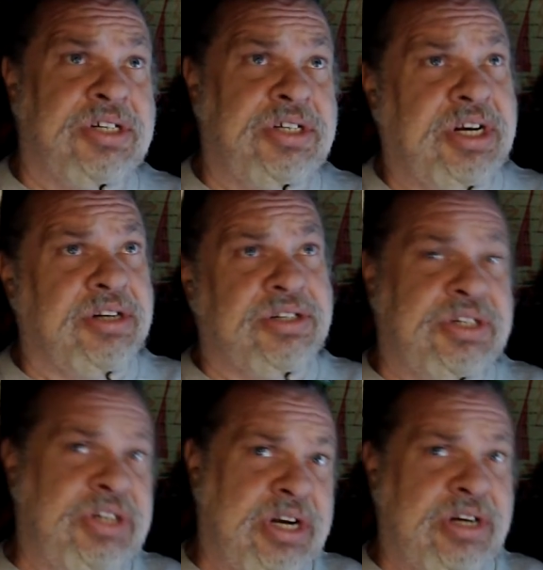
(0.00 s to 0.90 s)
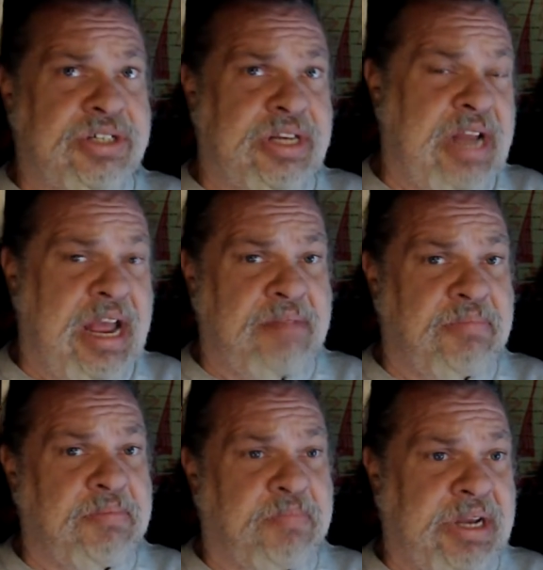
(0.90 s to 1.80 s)
and years and years and hadn't
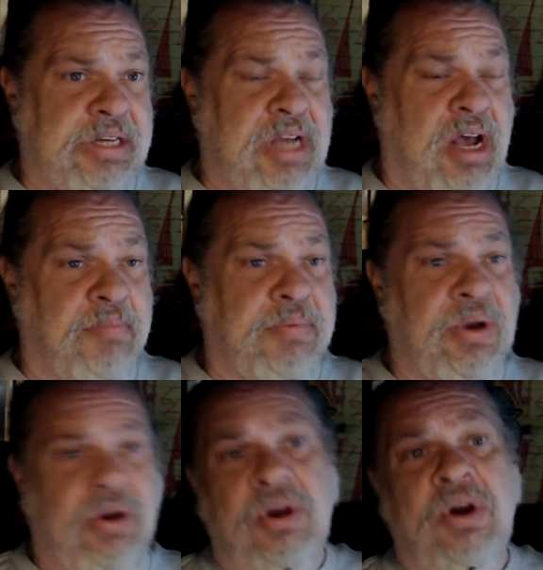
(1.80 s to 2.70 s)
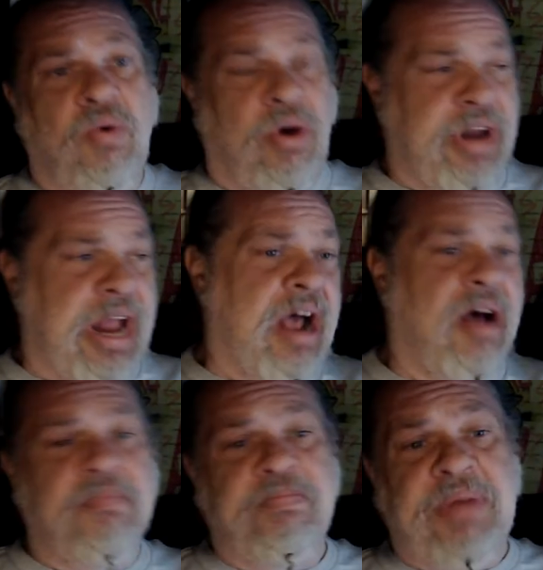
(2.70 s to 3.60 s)
been picked up were
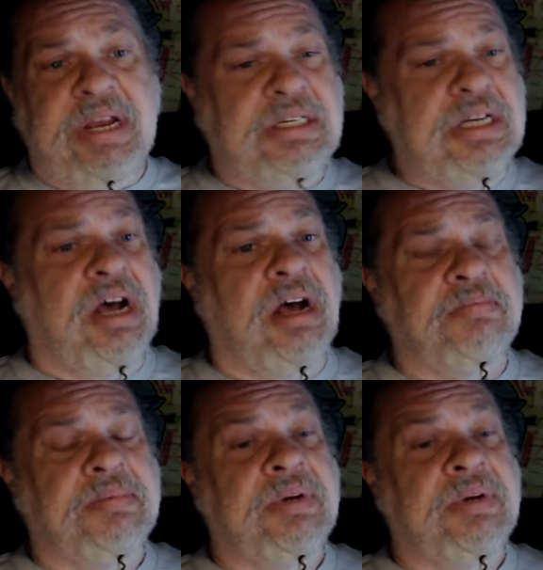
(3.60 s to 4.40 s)
now picked up.